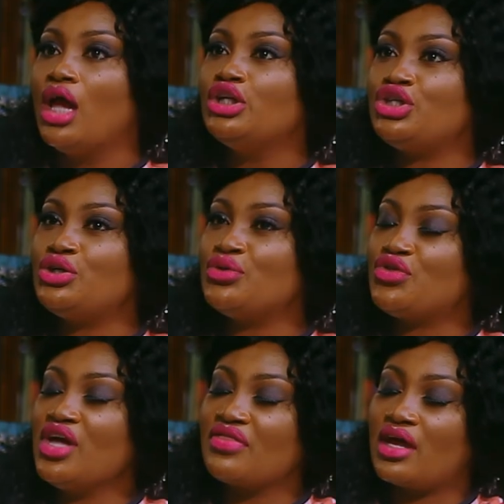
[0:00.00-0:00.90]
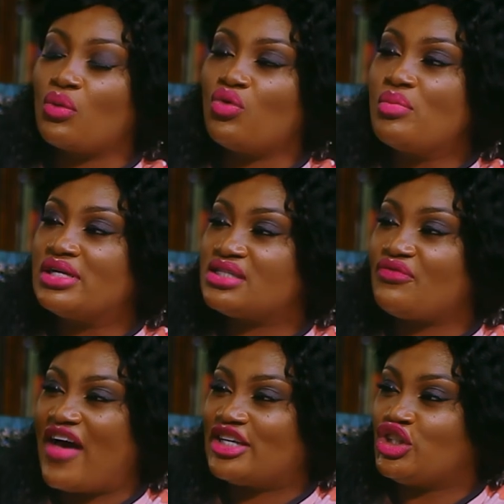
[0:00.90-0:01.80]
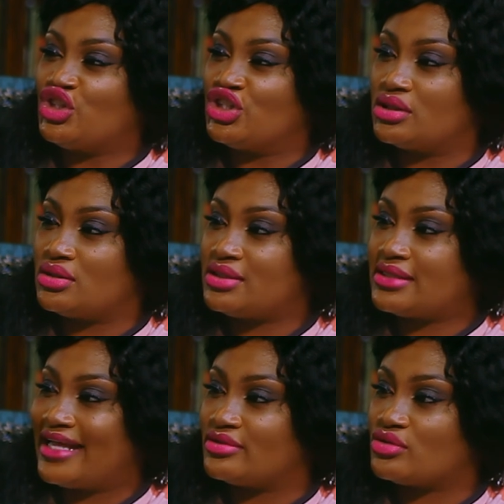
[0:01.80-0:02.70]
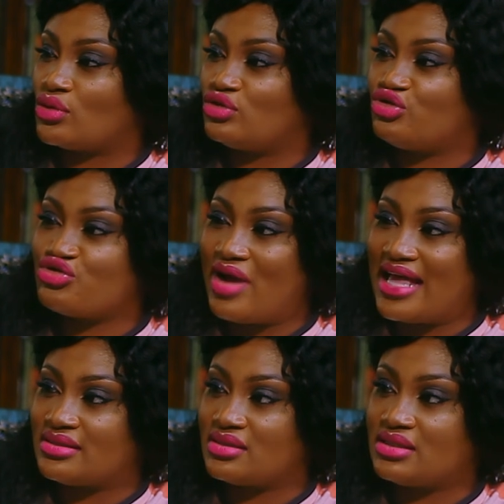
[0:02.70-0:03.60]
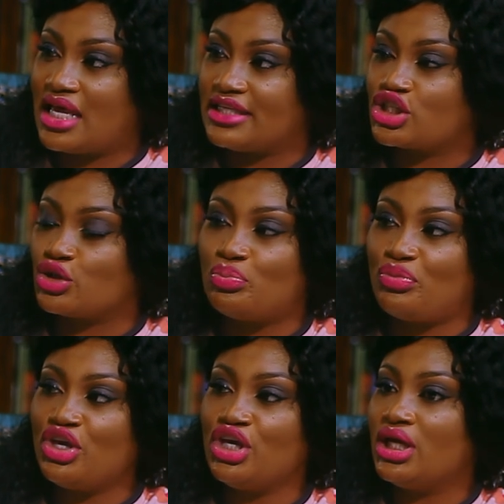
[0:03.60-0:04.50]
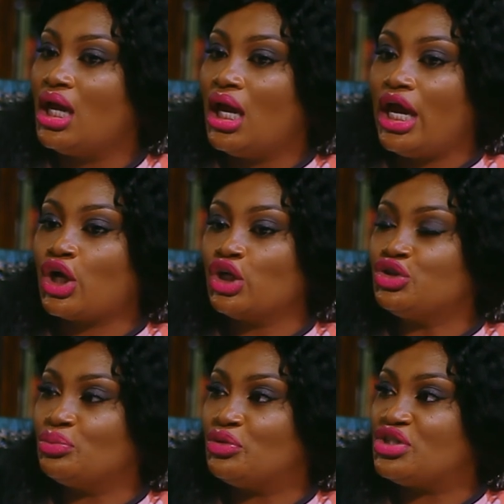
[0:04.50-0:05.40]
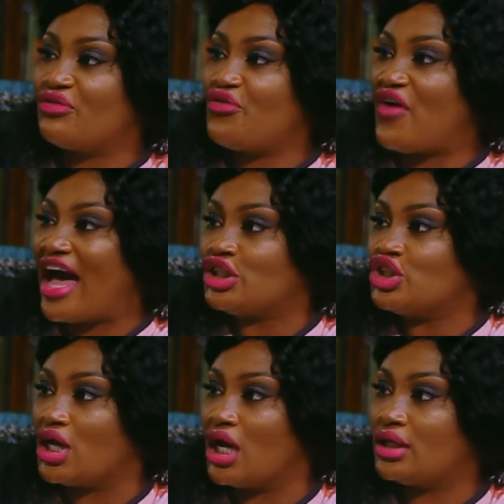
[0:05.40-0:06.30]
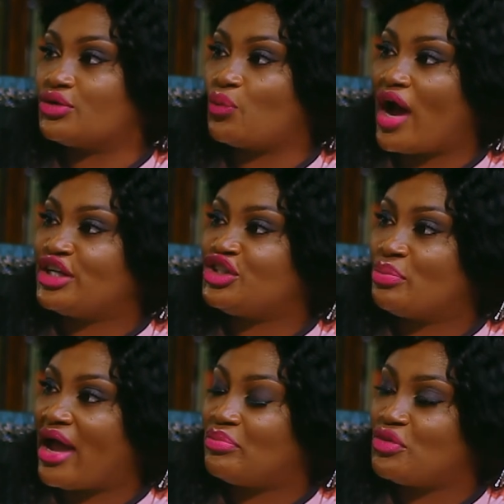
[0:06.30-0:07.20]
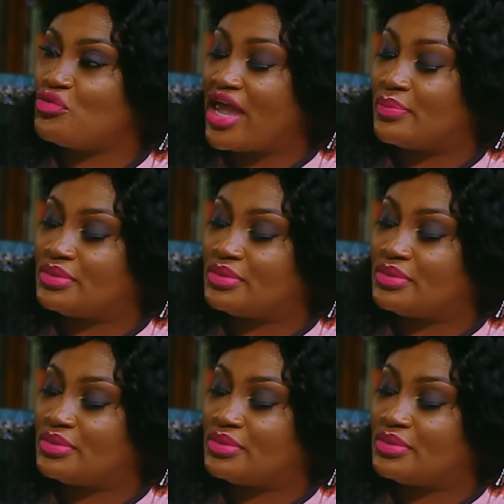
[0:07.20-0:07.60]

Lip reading: do you think that a woman's fashion sense or dress sense could be a contributing factor to why she might be raped?